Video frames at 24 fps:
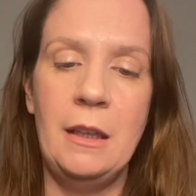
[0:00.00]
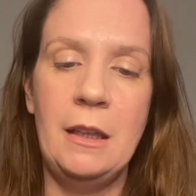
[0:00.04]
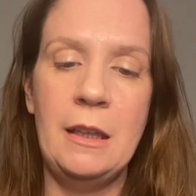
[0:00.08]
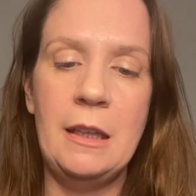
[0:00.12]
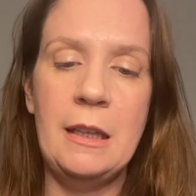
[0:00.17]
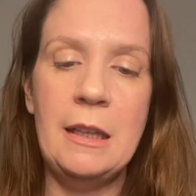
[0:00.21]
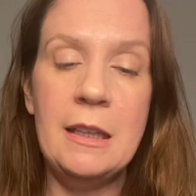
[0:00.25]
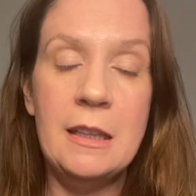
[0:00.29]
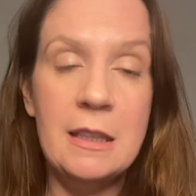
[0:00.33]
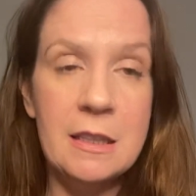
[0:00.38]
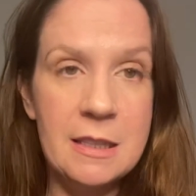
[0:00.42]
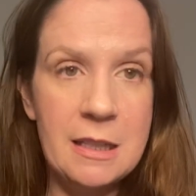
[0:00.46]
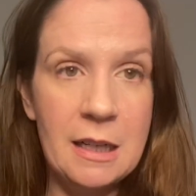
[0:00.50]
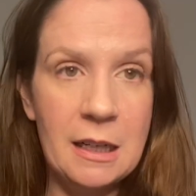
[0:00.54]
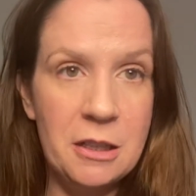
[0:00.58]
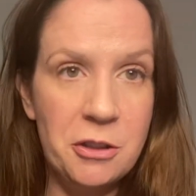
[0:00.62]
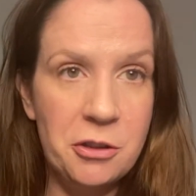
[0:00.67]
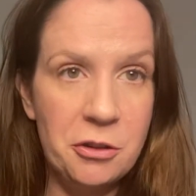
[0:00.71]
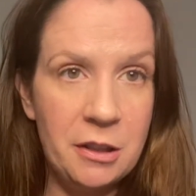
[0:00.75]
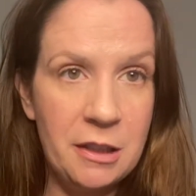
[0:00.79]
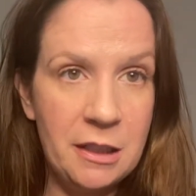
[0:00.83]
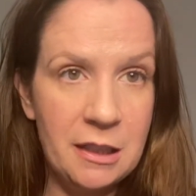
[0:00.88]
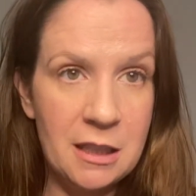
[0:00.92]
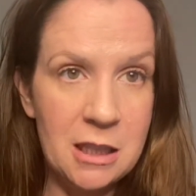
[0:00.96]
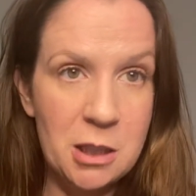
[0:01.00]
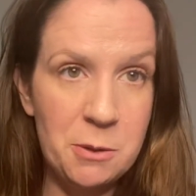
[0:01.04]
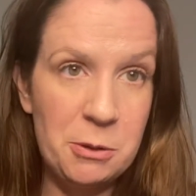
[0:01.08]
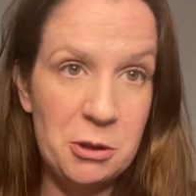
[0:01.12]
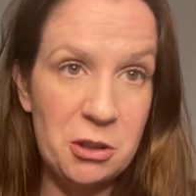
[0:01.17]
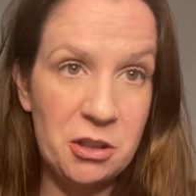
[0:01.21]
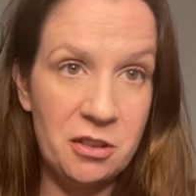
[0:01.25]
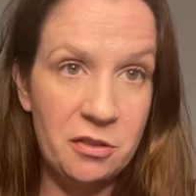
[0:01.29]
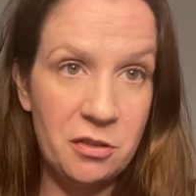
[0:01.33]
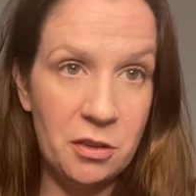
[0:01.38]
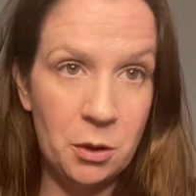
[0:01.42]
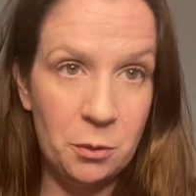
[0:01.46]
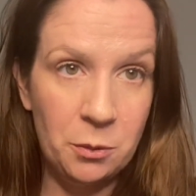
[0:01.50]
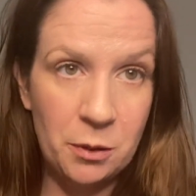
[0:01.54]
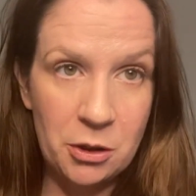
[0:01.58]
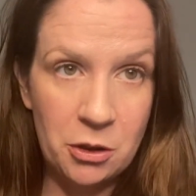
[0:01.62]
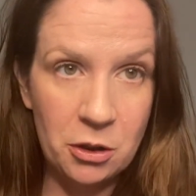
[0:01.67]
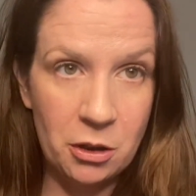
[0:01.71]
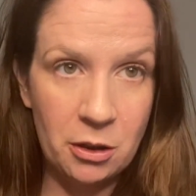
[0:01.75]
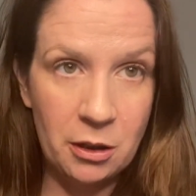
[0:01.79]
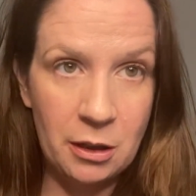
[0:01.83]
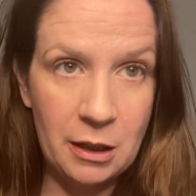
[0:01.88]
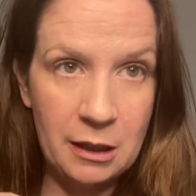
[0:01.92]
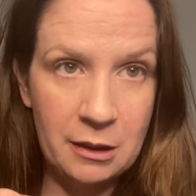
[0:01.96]
It is hydrating, especially for the
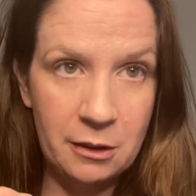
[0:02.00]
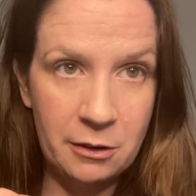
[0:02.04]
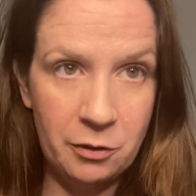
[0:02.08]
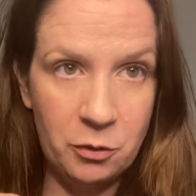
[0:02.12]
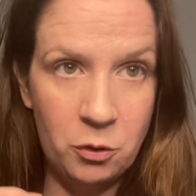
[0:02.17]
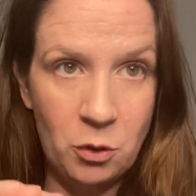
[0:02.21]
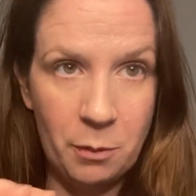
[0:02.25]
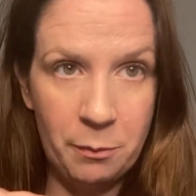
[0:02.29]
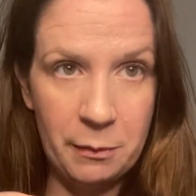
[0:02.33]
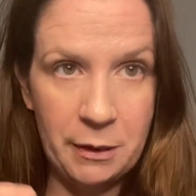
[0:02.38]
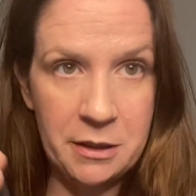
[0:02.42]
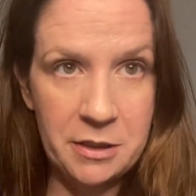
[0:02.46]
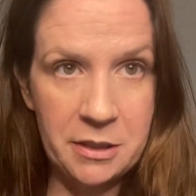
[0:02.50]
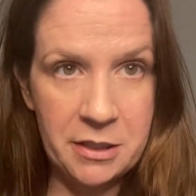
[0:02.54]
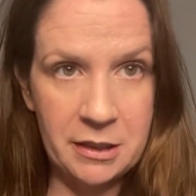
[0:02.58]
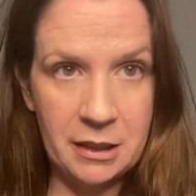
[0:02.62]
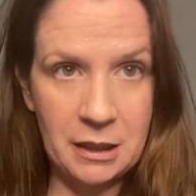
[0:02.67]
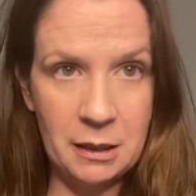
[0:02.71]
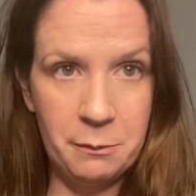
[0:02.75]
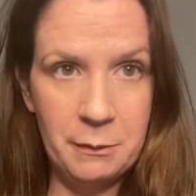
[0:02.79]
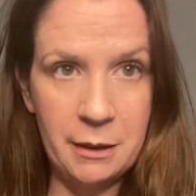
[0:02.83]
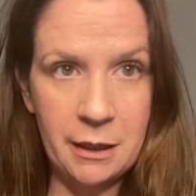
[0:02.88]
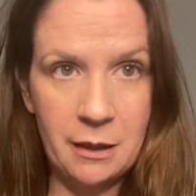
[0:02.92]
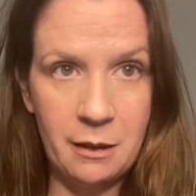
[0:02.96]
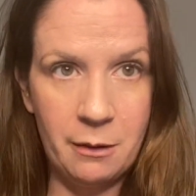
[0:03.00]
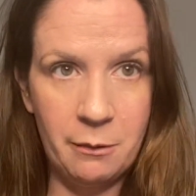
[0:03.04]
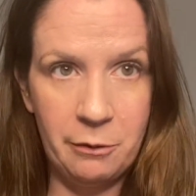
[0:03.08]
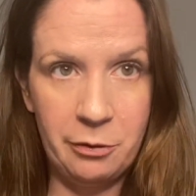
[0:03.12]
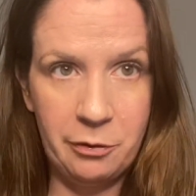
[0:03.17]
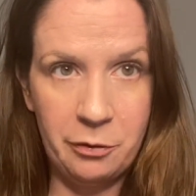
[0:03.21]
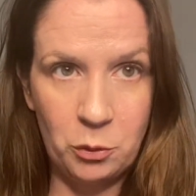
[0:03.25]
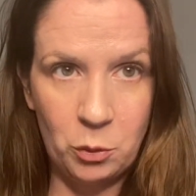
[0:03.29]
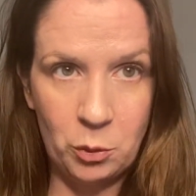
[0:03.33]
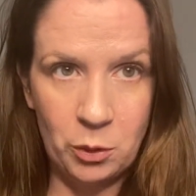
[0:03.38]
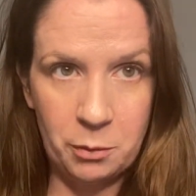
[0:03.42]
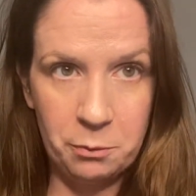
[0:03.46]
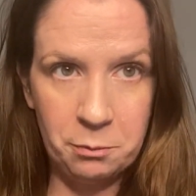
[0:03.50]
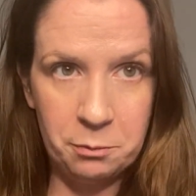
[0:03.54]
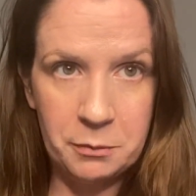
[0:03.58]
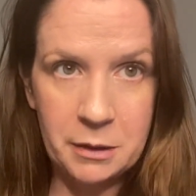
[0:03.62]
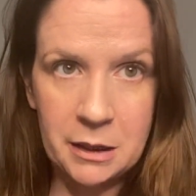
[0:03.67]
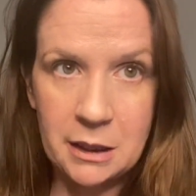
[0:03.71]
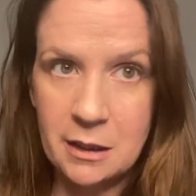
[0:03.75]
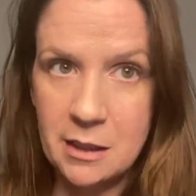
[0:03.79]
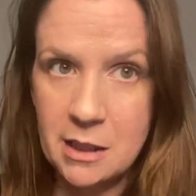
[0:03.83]
winter and the fall months coming up for me,